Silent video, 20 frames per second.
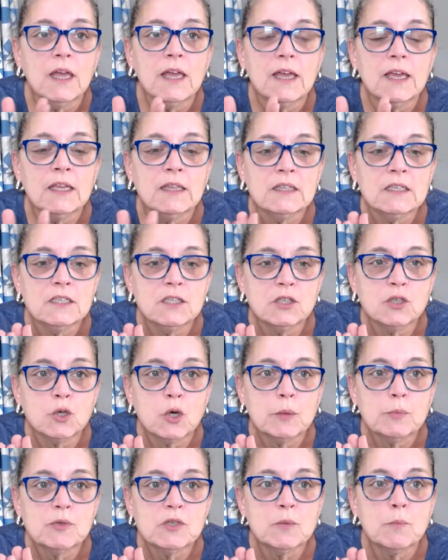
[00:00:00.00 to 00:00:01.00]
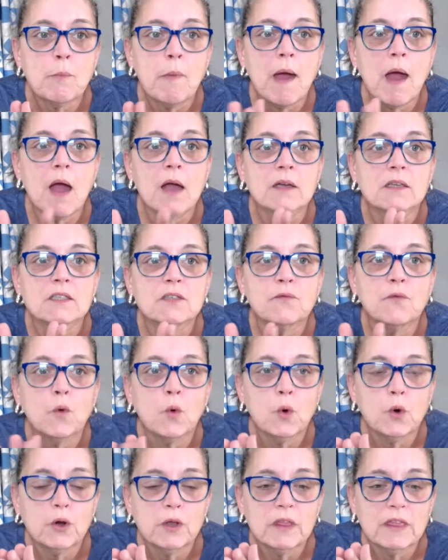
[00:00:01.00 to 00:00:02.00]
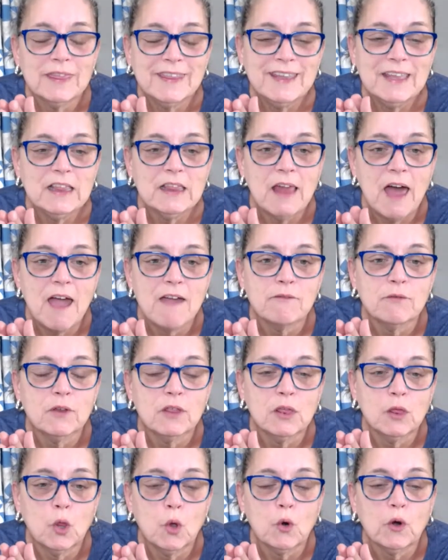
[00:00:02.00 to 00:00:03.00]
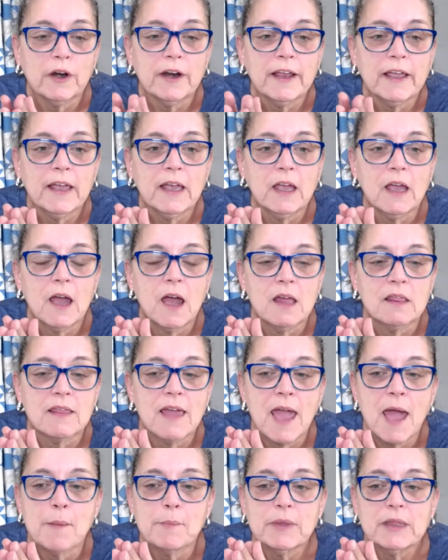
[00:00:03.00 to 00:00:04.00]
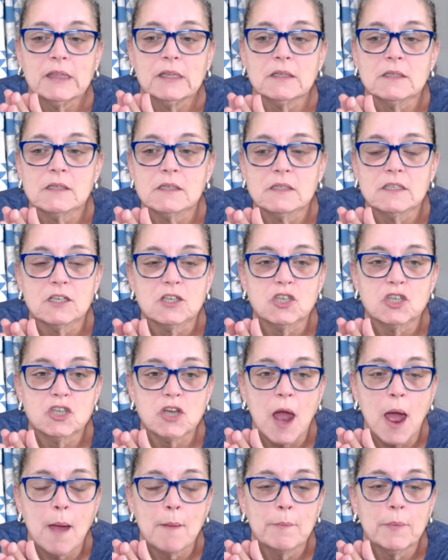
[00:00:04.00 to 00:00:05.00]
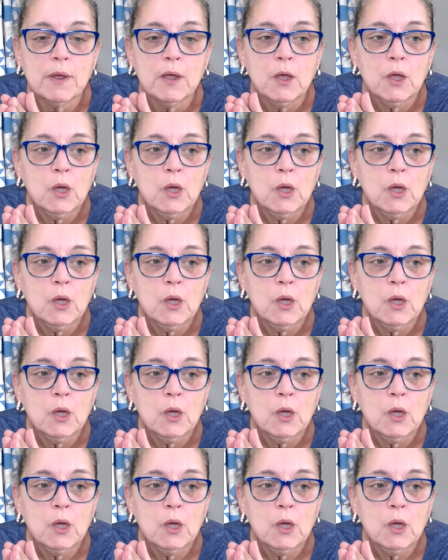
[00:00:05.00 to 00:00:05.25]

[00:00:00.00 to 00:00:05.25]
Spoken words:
in the description box for the Live with Lori on the Happy Little Stitch Shop,